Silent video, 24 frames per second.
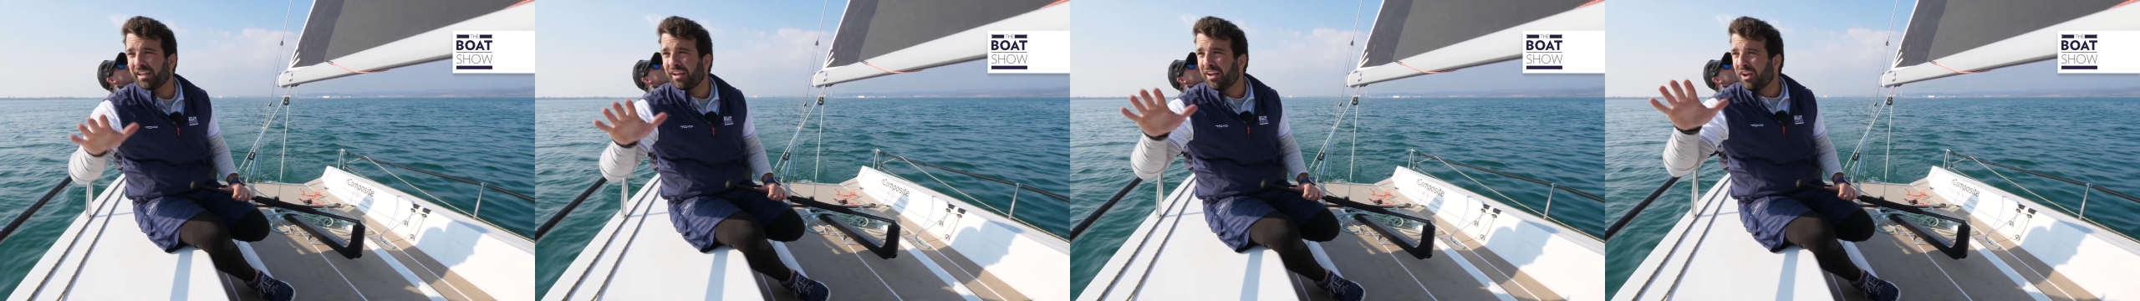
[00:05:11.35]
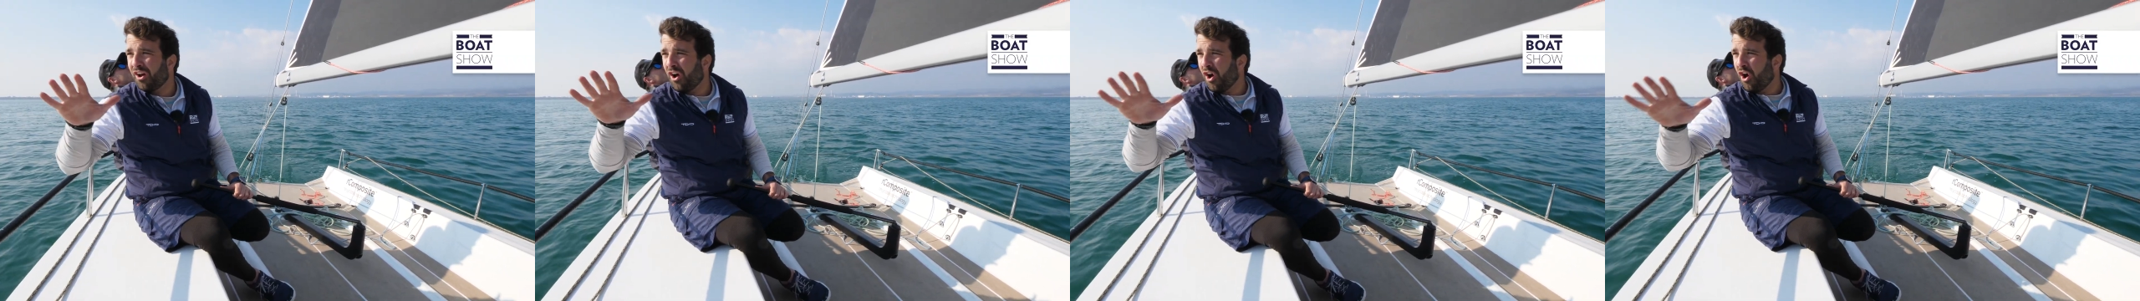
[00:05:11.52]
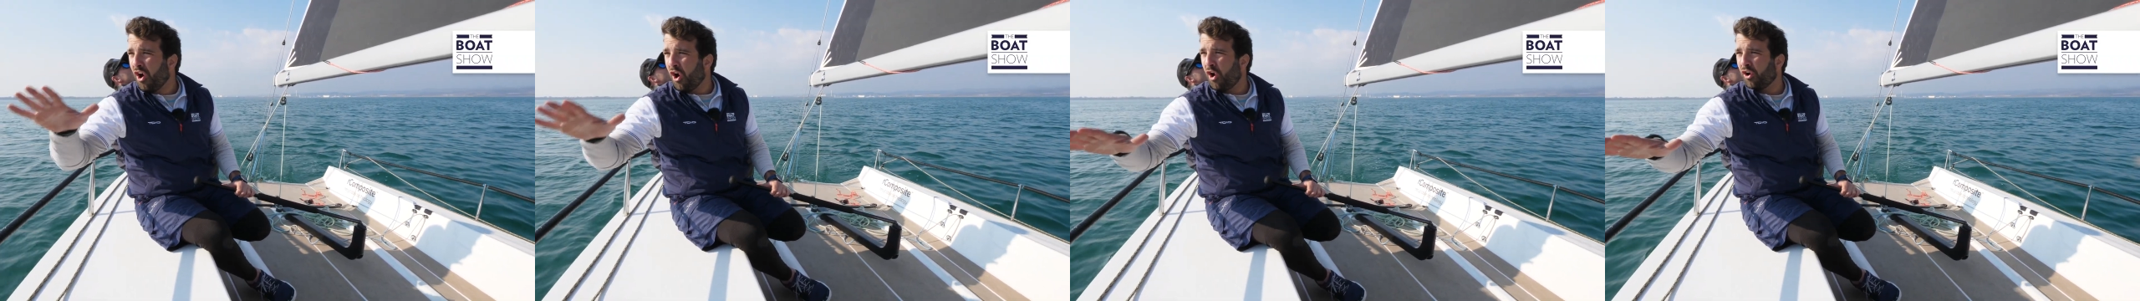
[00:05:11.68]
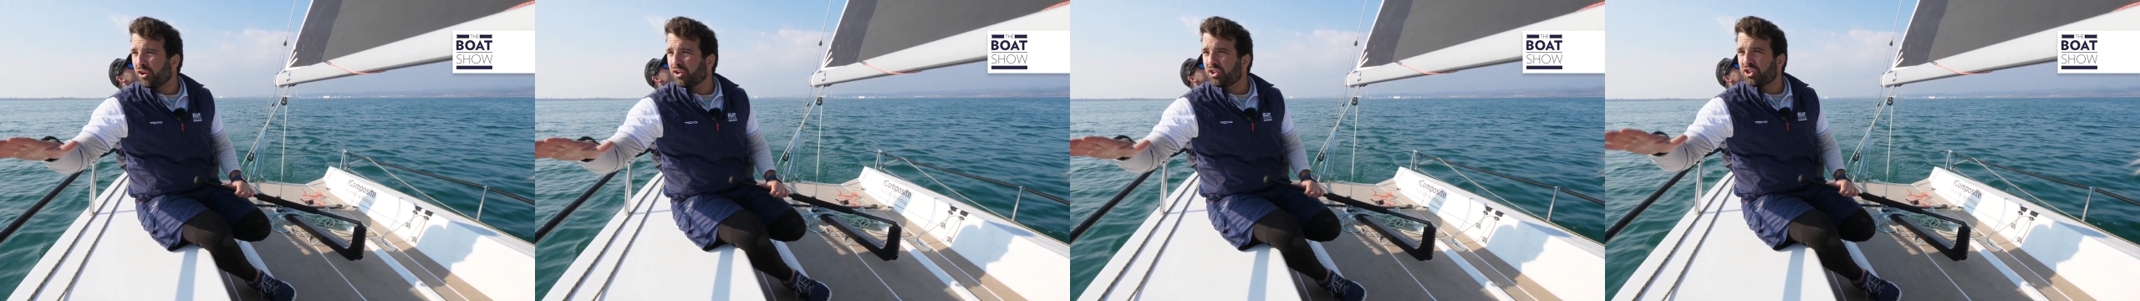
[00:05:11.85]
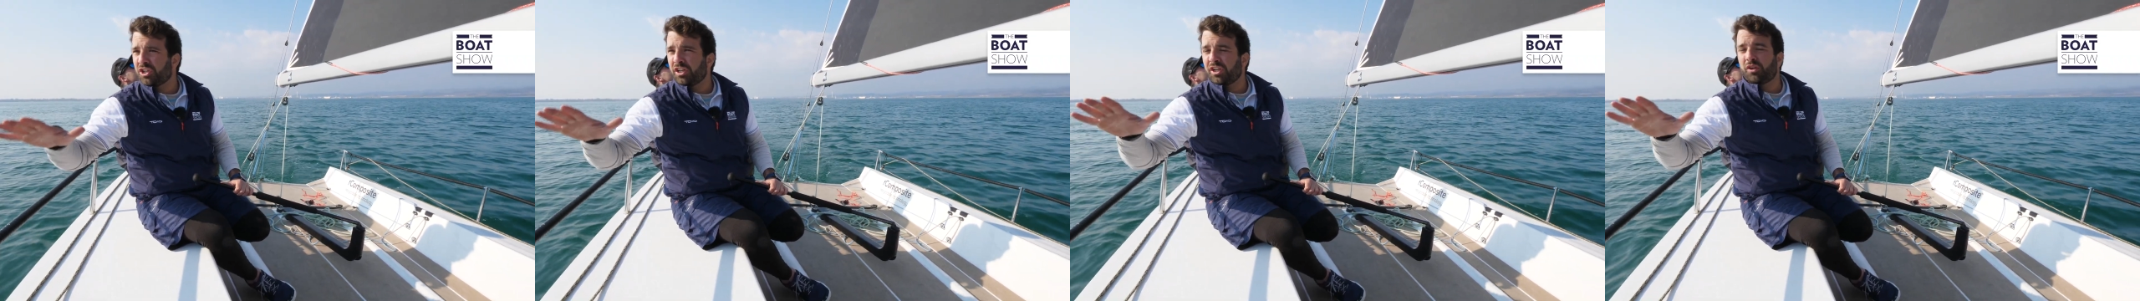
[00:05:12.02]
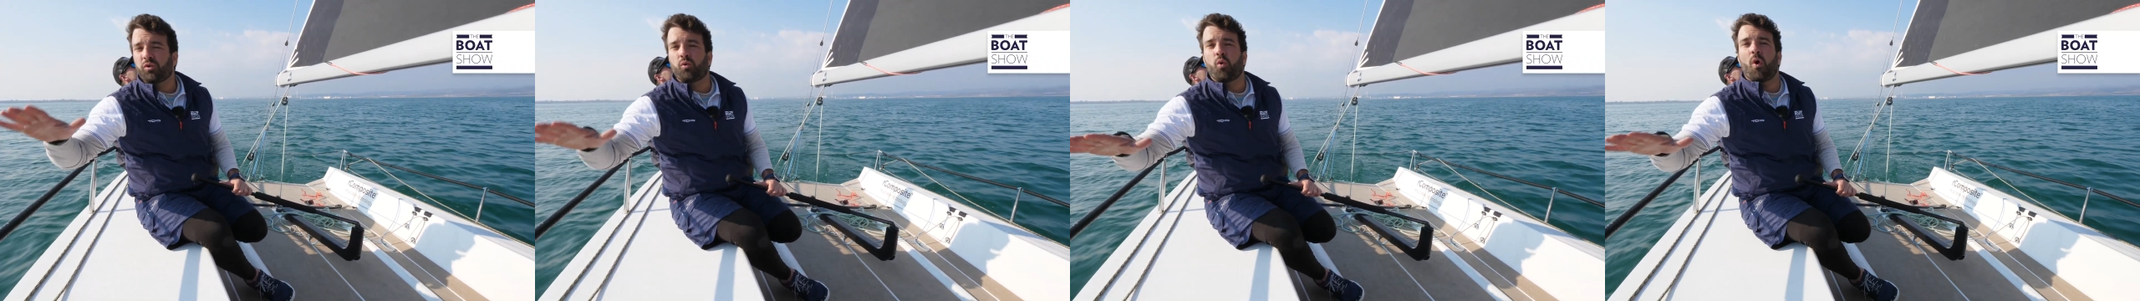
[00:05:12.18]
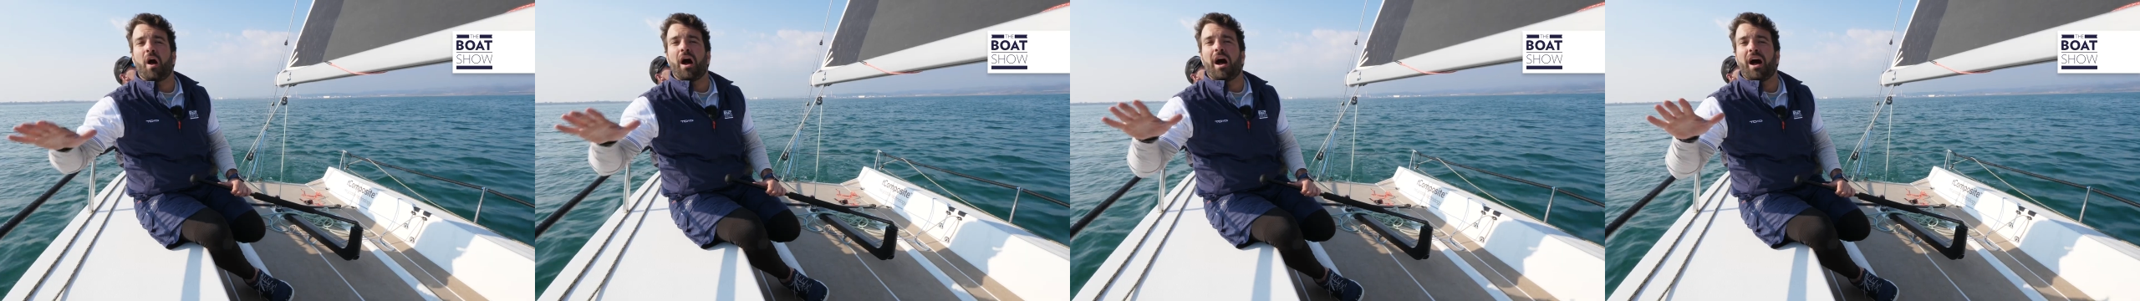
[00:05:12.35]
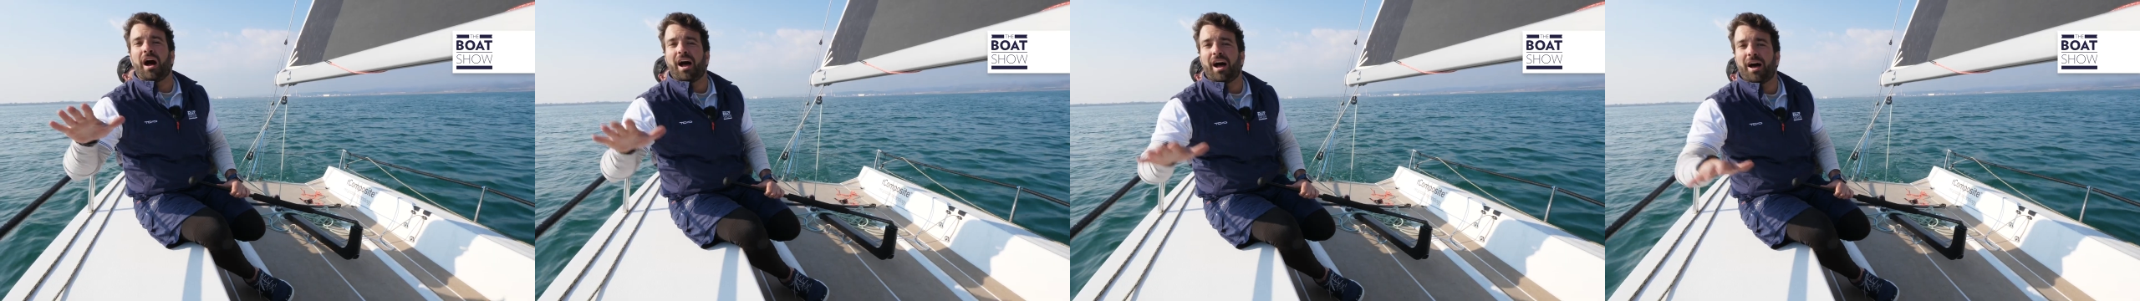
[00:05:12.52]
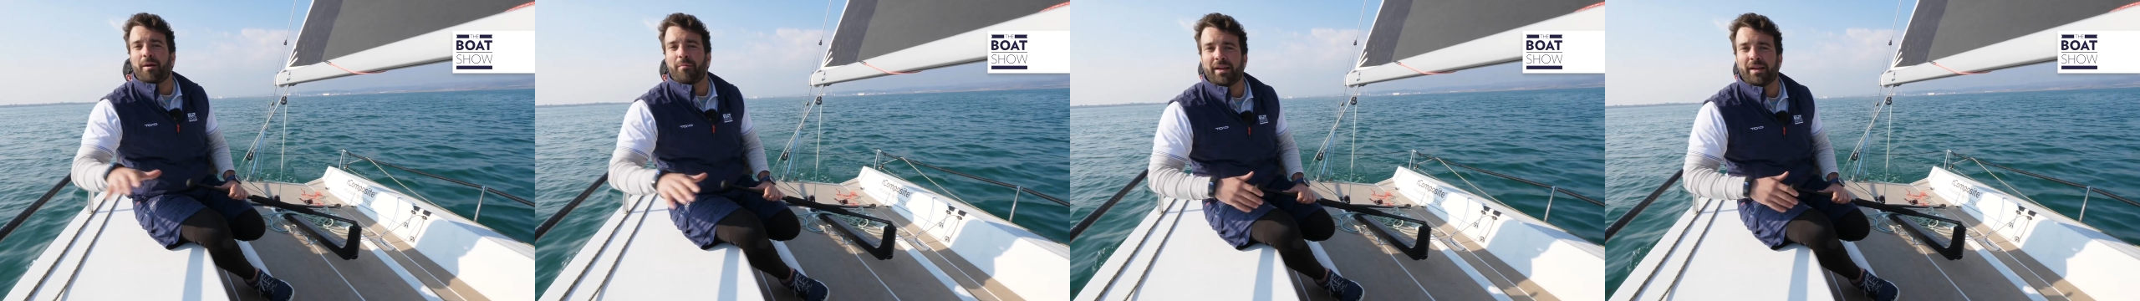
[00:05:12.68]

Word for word: course. It's wonderful.